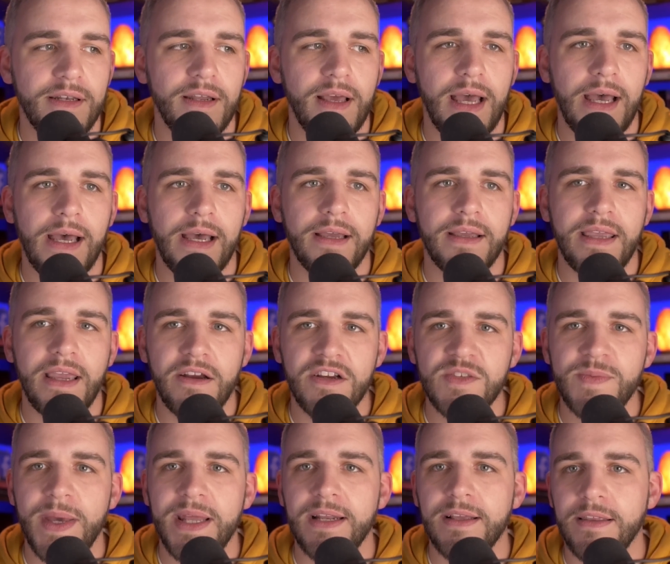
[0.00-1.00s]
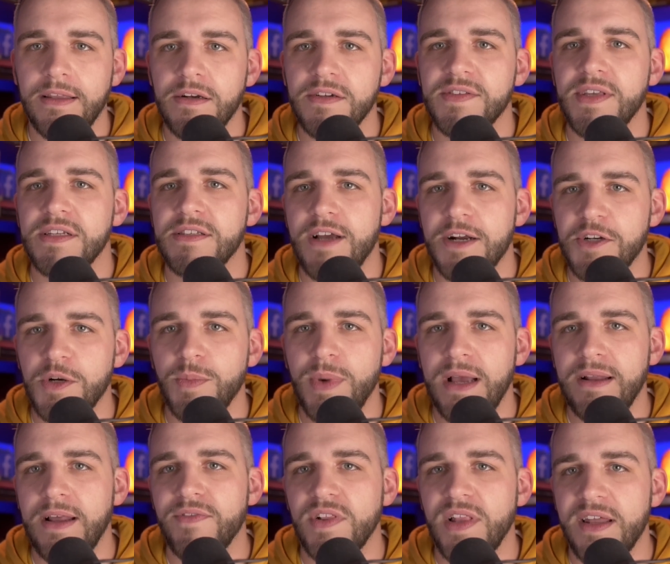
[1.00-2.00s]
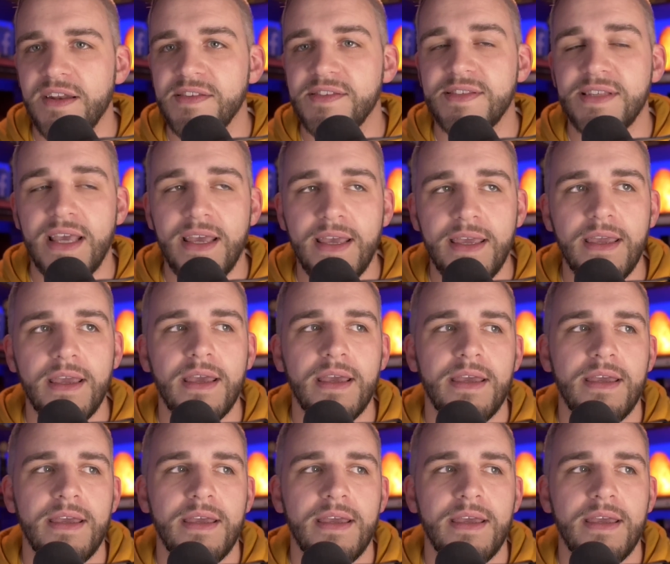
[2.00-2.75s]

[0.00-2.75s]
Uh, charismatic leaders like Dr. Brown have a lot of say